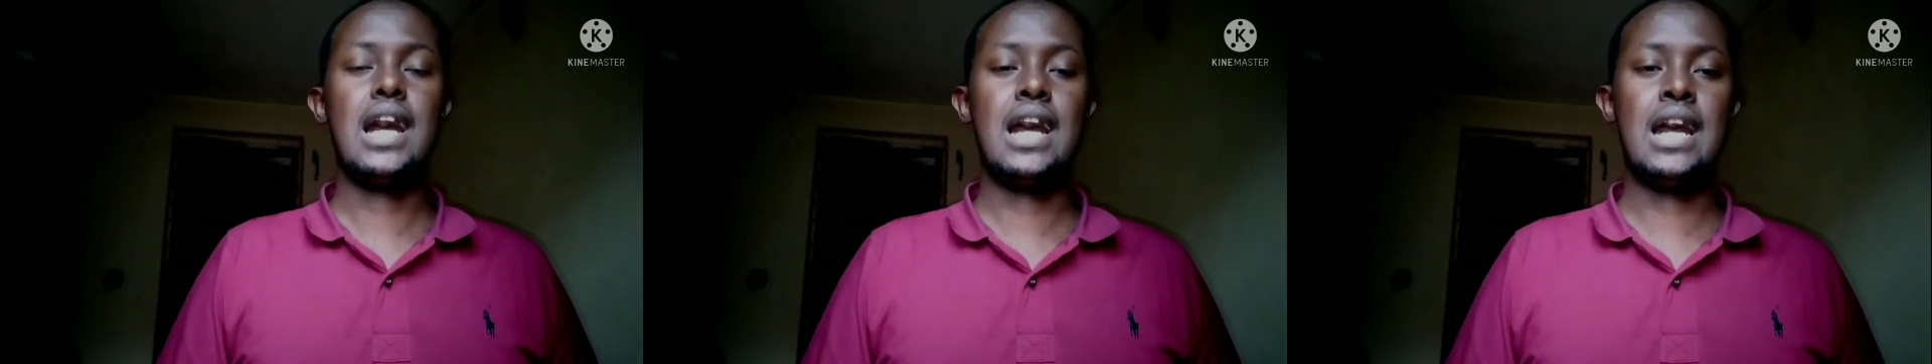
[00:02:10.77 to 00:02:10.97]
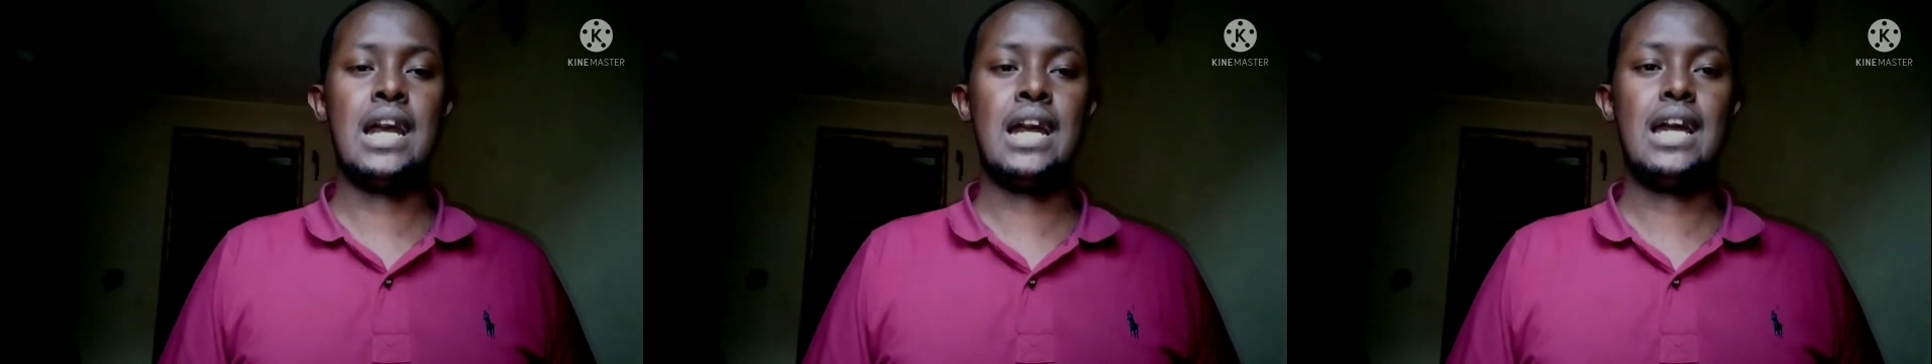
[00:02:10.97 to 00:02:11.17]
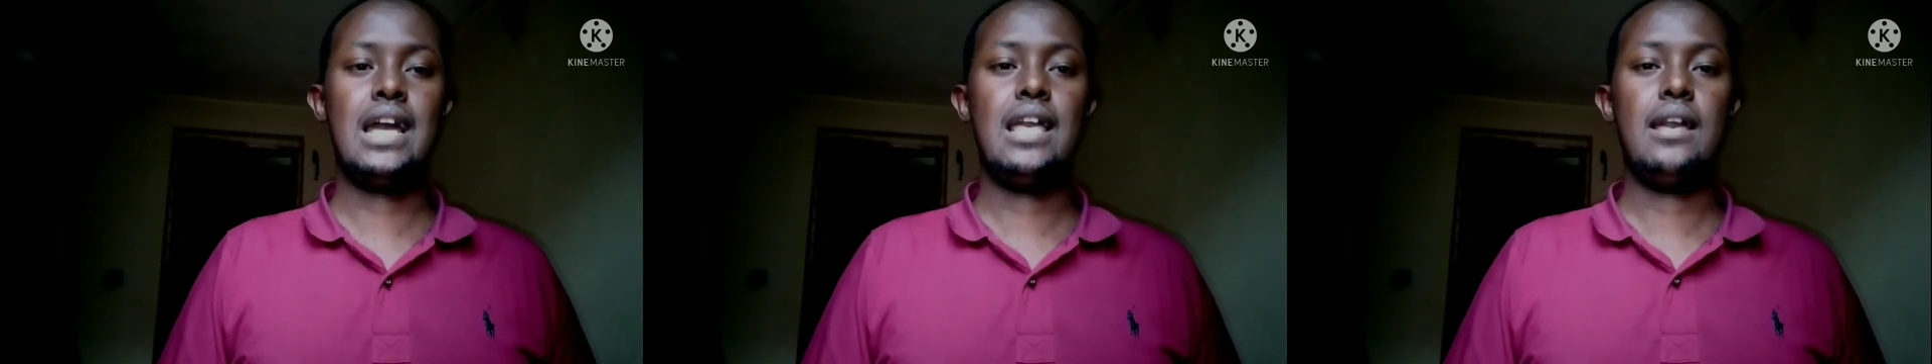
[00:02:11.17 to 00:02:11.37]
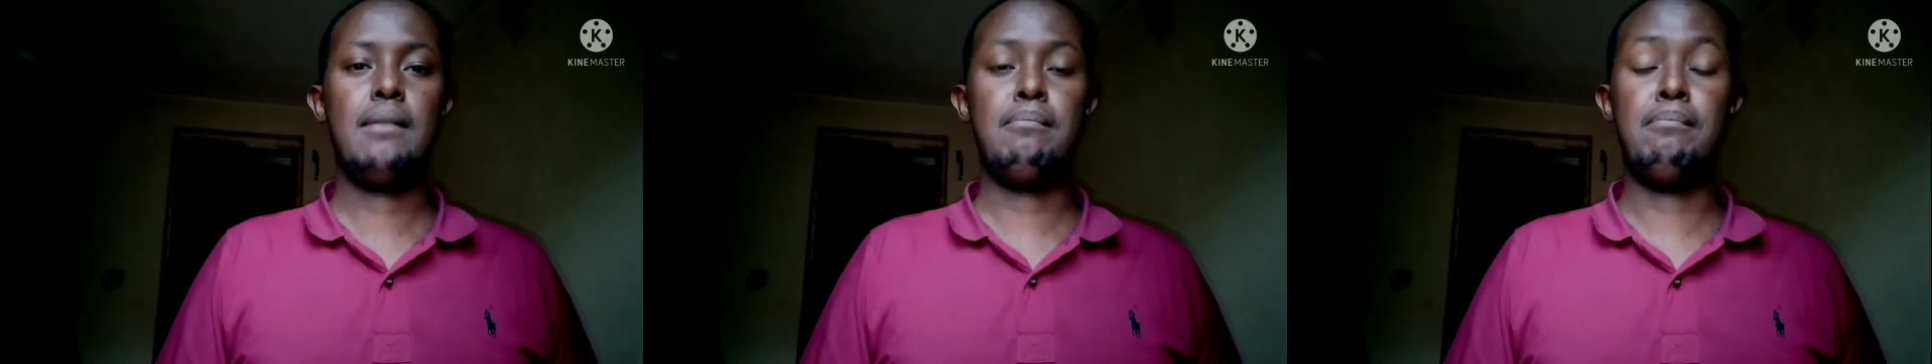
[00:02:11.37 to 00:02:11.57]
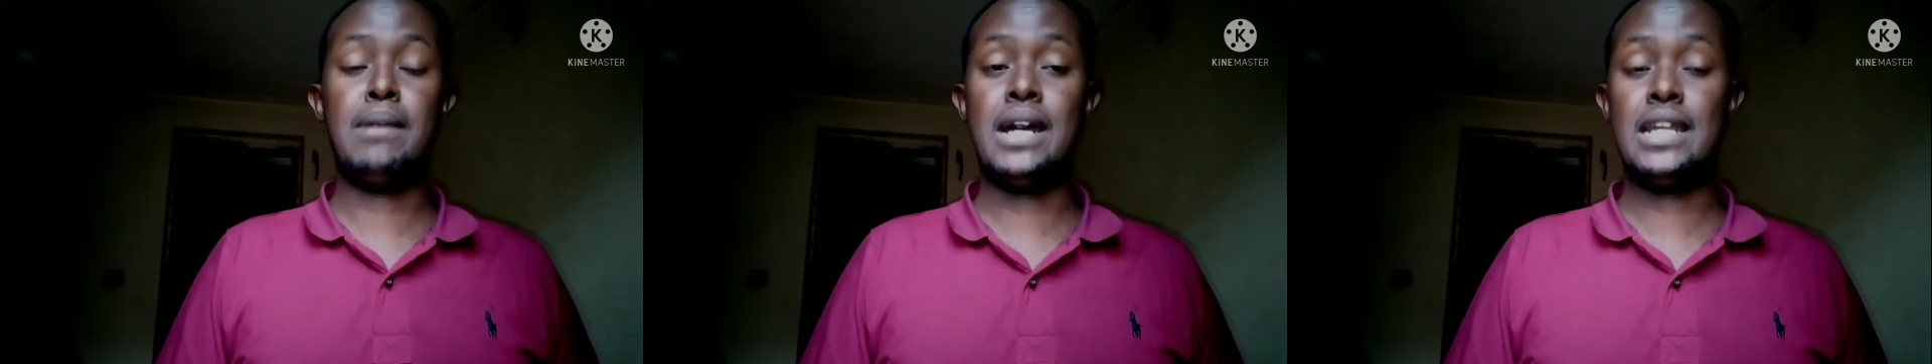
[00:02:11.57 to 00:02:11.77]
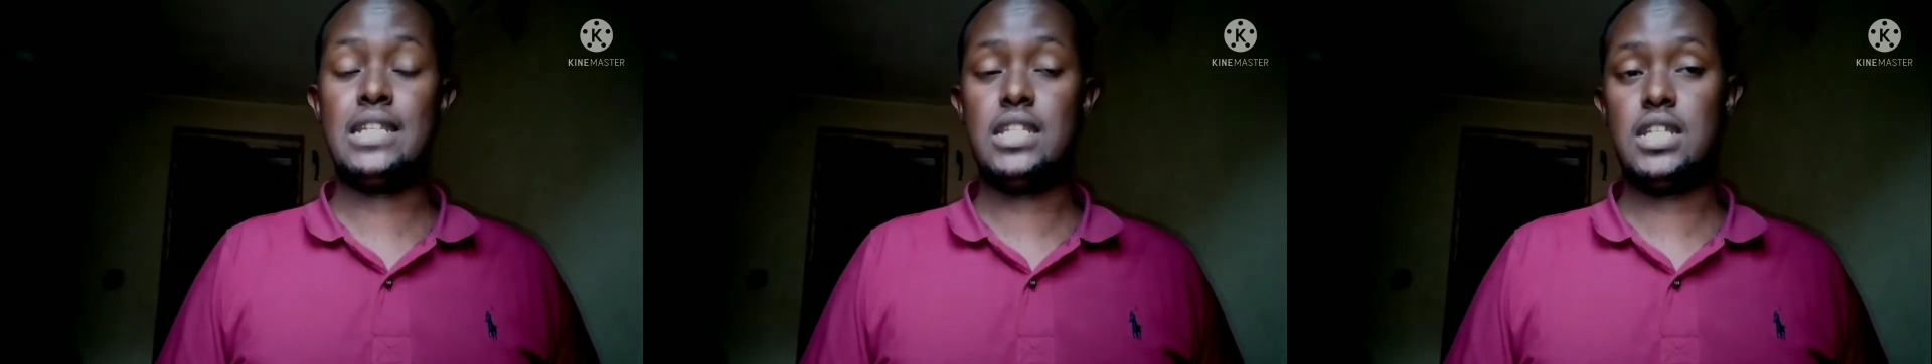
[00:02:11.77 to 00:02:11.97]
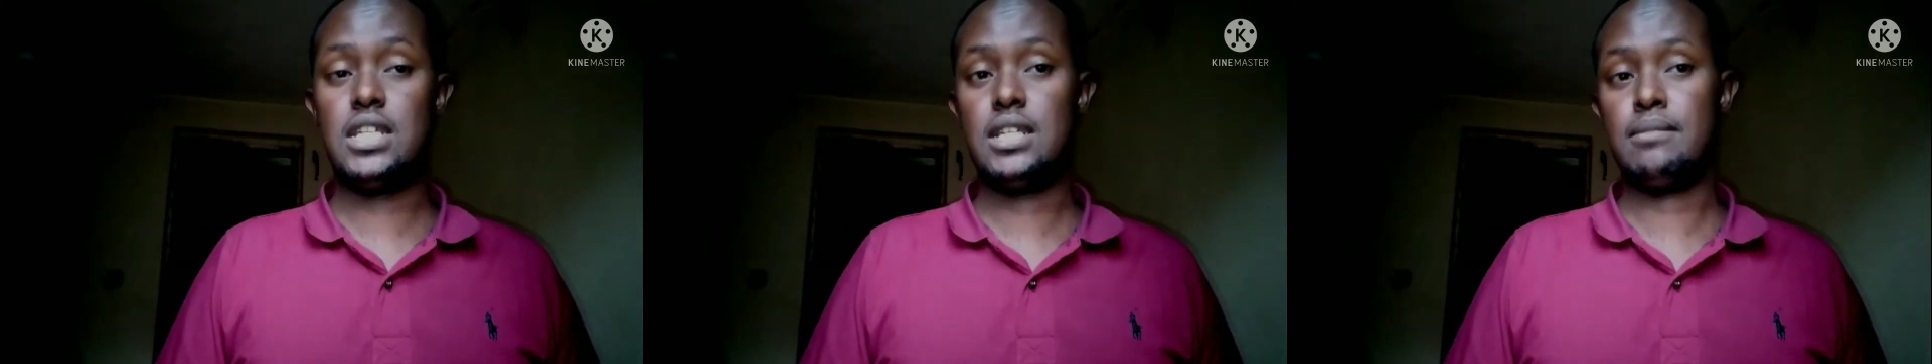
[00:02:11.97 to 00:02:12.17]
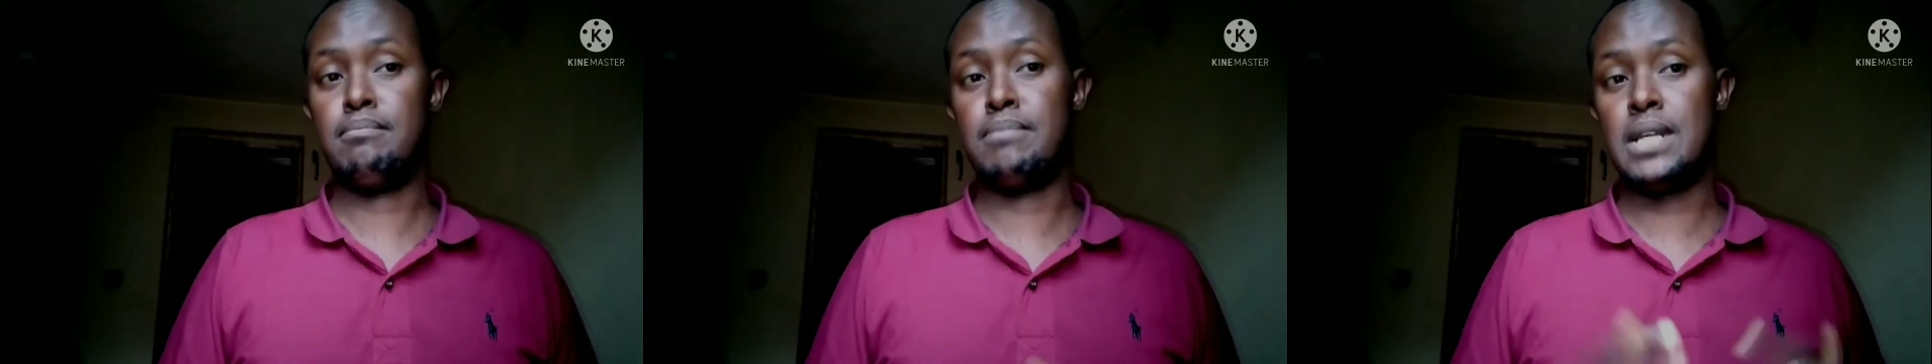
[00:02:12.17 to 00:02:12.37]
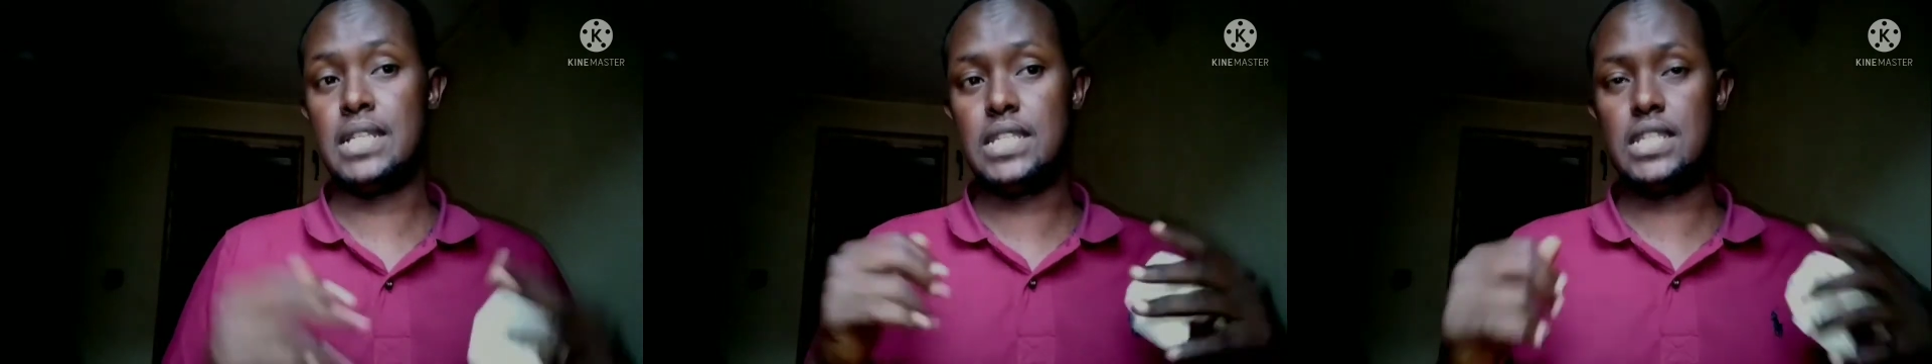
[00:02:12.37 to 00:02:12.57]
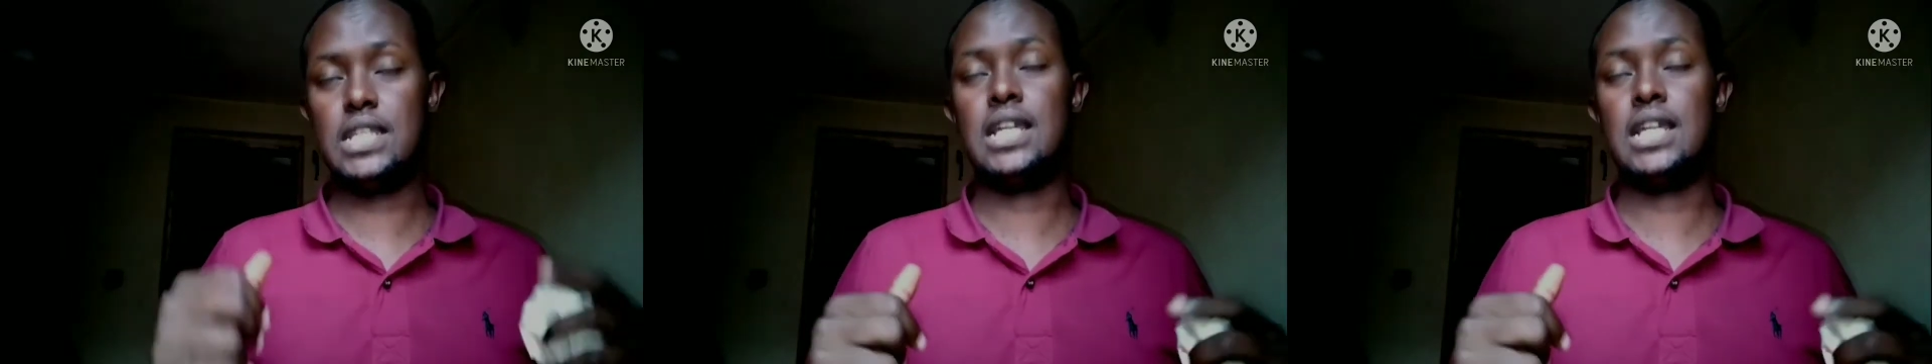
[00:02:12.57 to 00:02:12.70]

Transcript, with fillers: her bad past